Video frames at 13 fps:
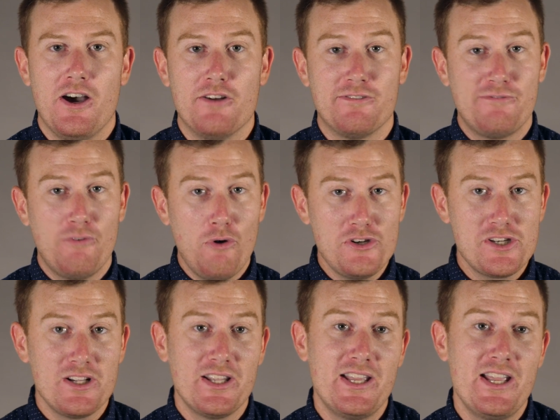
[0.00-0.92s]

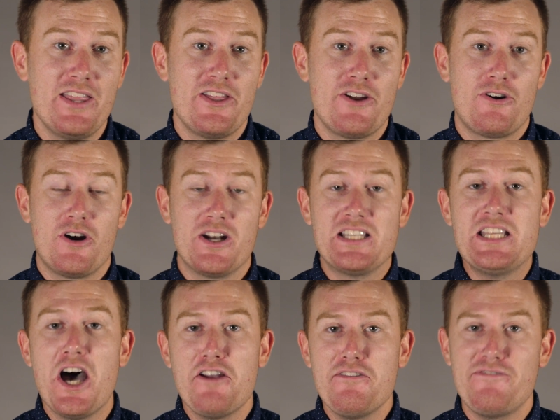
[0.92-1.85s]
Unfortunately, there are a
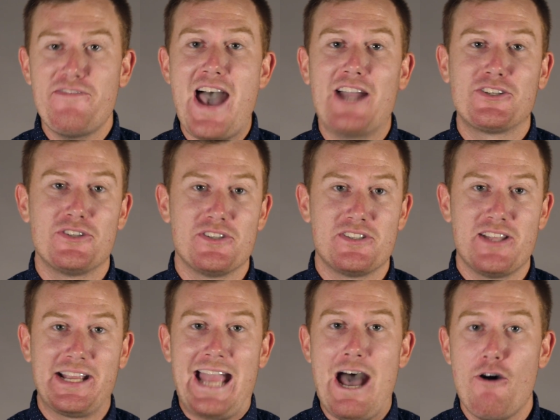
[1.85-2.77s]
ton of factors
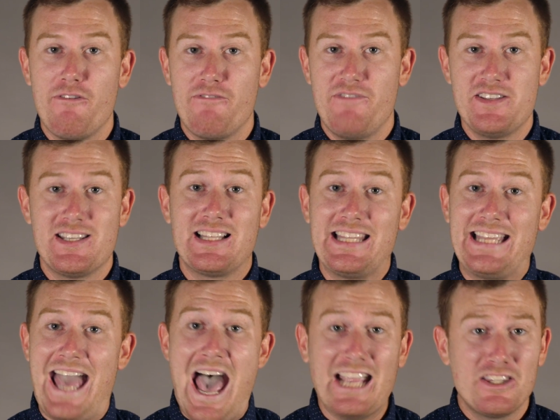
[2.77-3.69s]
like how physically
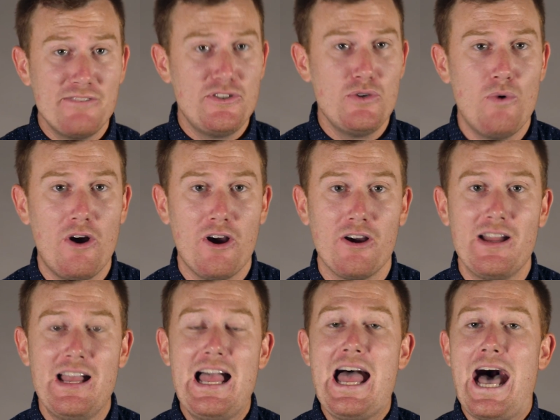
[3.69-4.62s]
active you are,
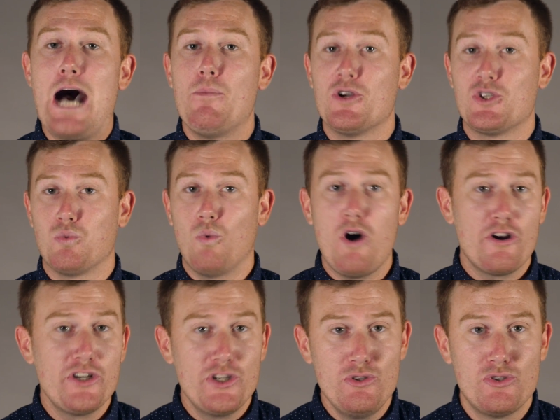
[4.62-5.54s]
how much
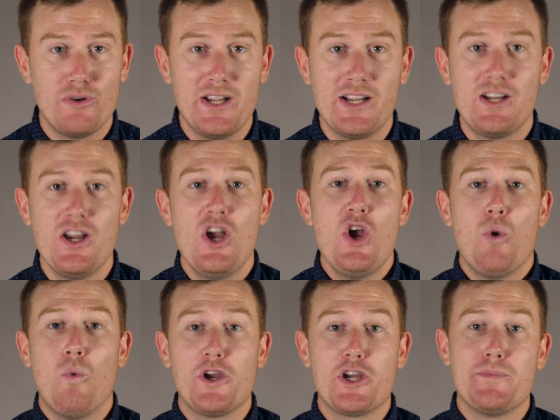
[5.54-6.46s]
water you drink,
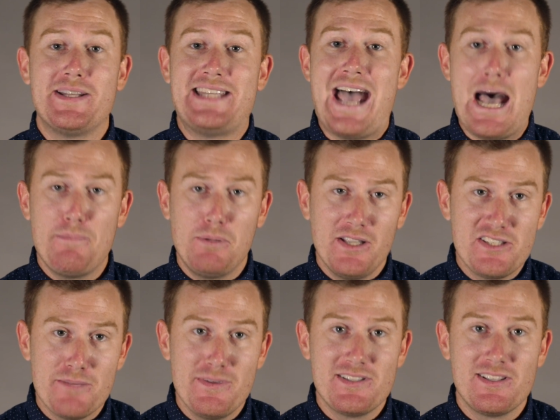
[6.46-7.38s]
what your
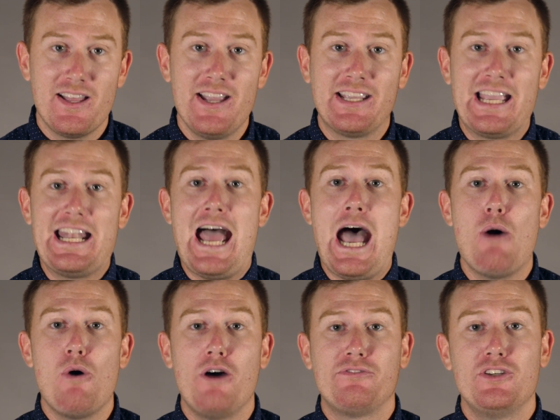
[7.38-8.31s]
metabolism is like, and how
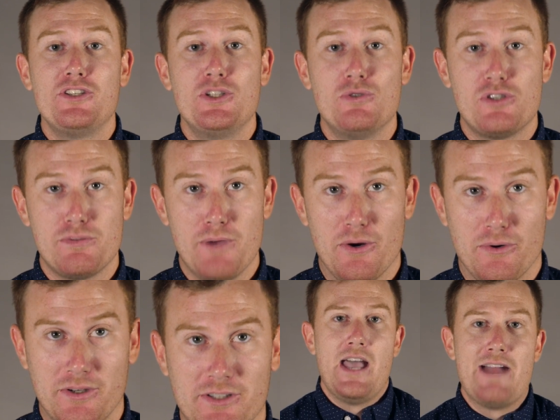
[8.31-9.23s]
often you smoke.
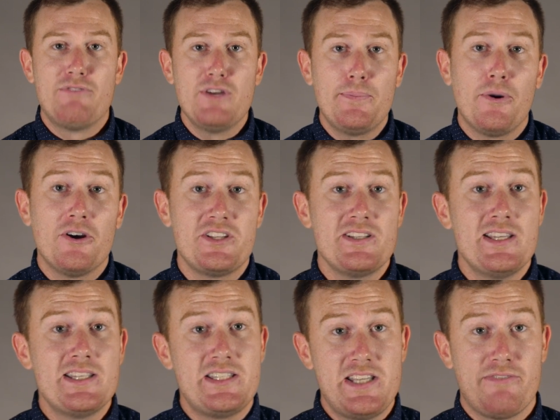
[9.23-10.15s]
Every person
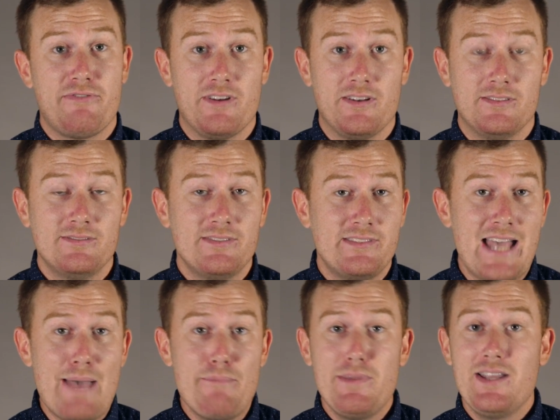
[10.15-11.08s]
is different.
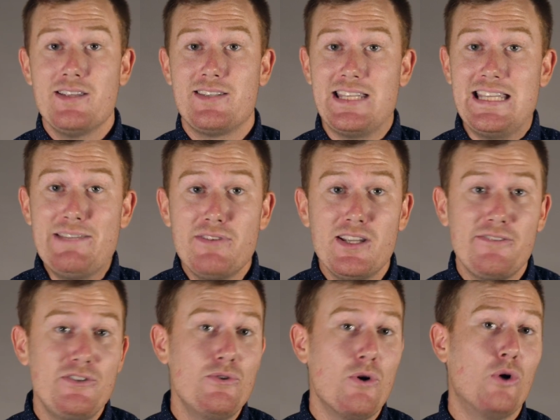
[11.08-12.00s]
That means even
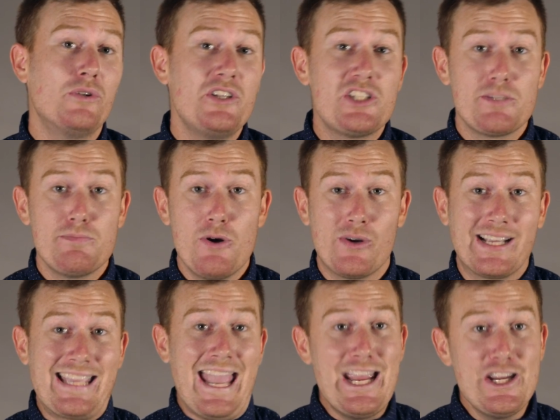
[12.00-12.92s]
if you only smoke
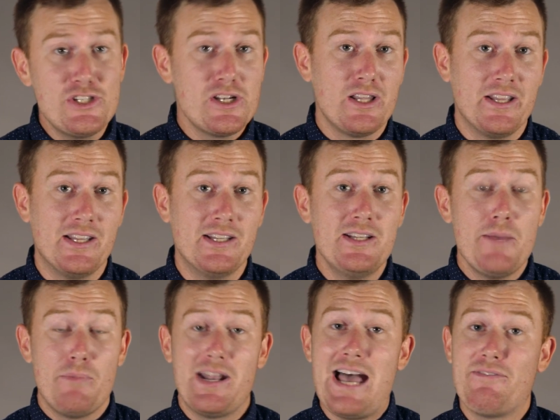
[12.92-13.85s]
occasionally
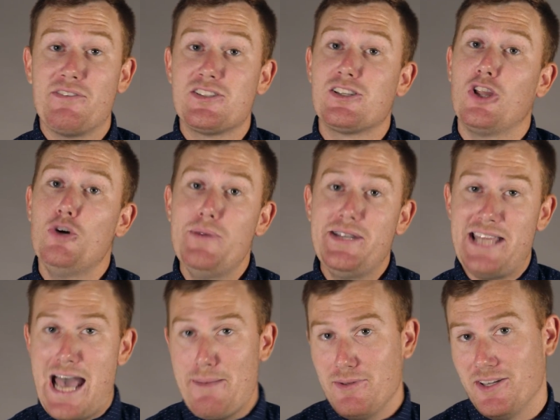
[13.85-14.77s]
but have a slow
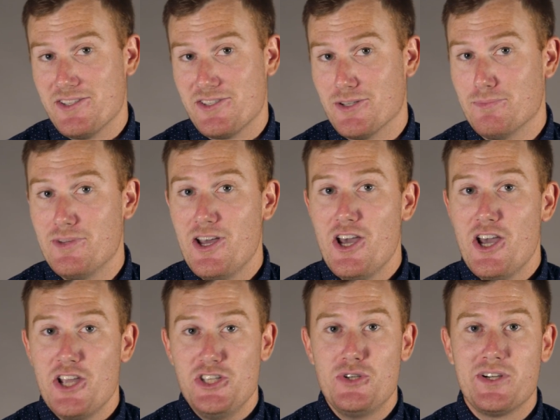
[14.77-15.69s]
metabolism,
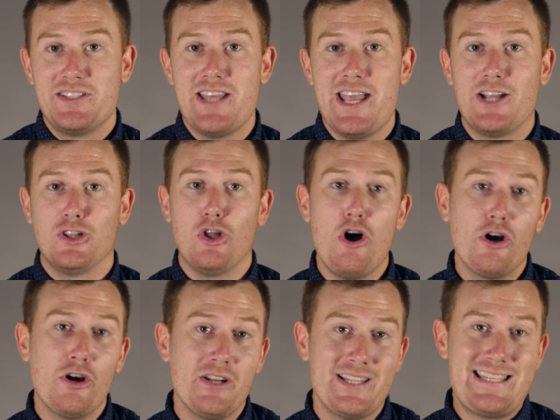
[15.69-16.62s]
you could take
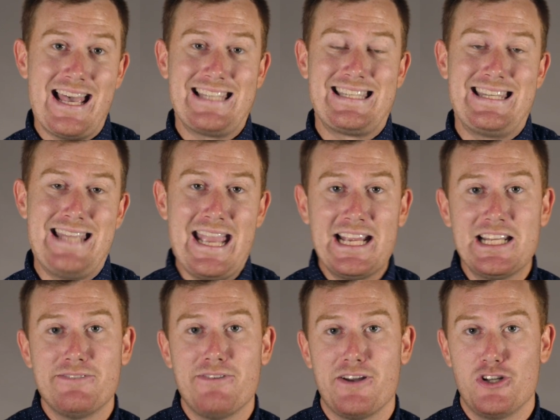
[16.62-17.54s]
longer to test
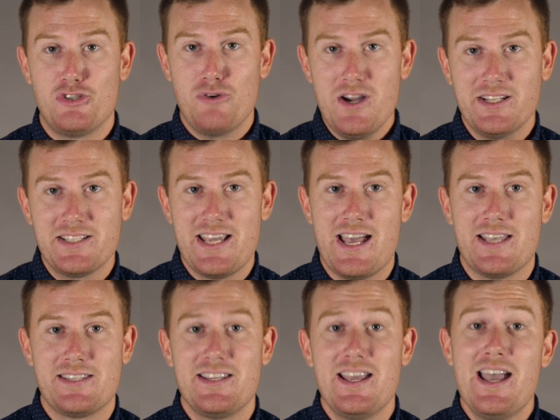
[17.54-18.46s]
negative on a drug
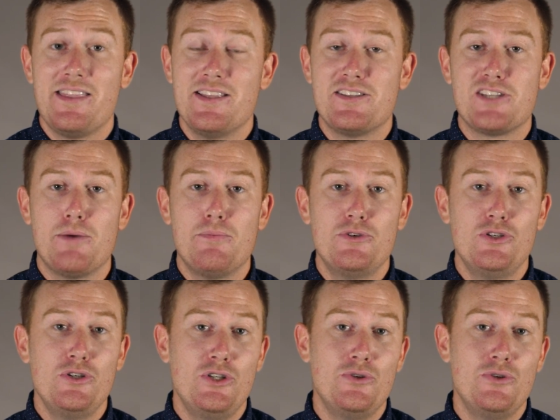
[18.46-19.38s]
test than someone
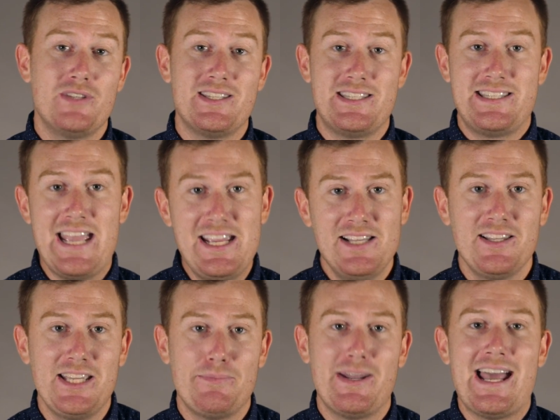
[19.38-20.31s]
who uses
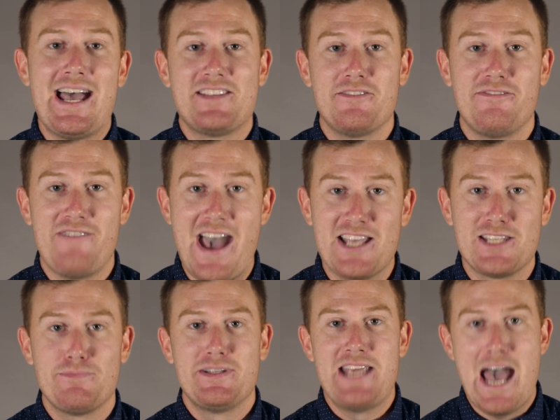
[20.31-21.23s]
daily but has a
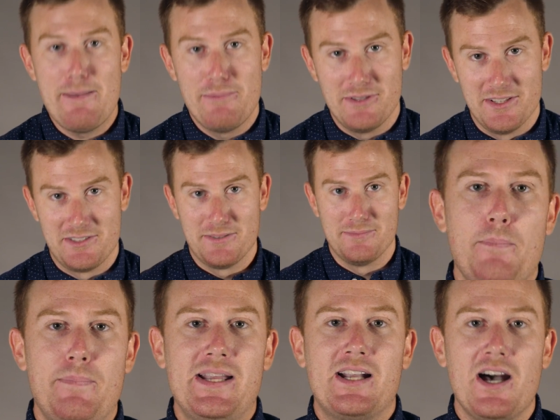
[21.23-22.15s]
fast metabolism.
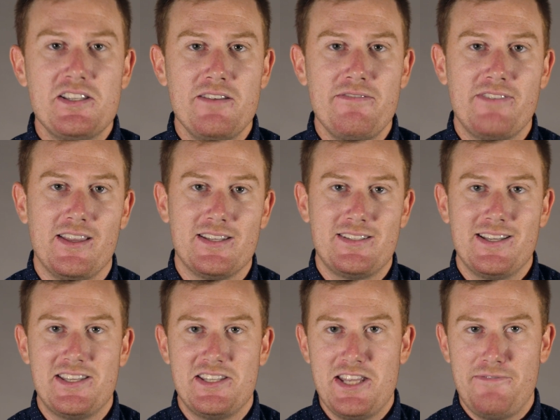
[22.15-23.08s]
Because of this,
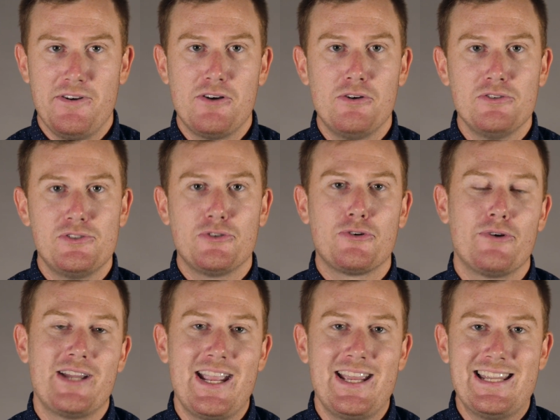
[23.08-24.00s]
it's difficult to
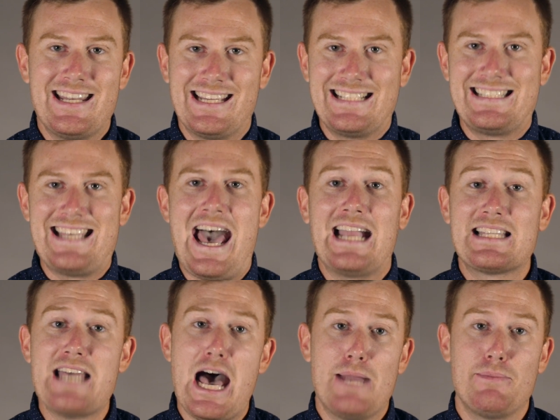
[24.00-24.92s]
create an
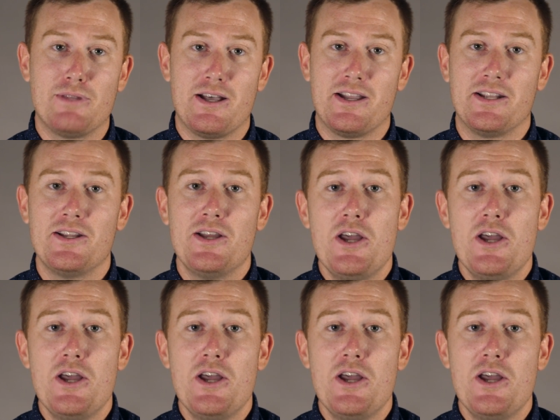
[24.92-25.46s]
exact timeline,